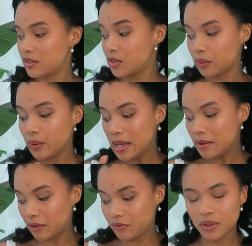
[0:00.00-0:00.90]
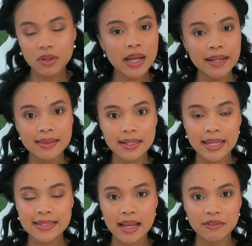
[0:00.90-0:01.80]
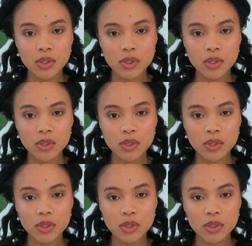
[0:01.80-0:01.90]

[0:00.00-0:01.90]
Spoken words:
So if you look at the links I've